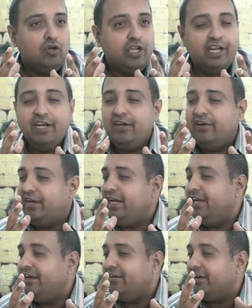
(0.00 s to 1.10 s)

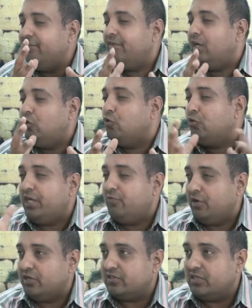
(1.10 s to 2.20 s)
really reveal who he
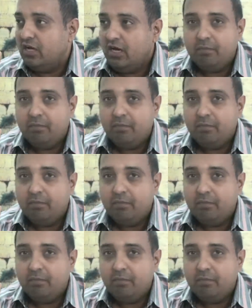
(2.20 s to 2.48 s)
was.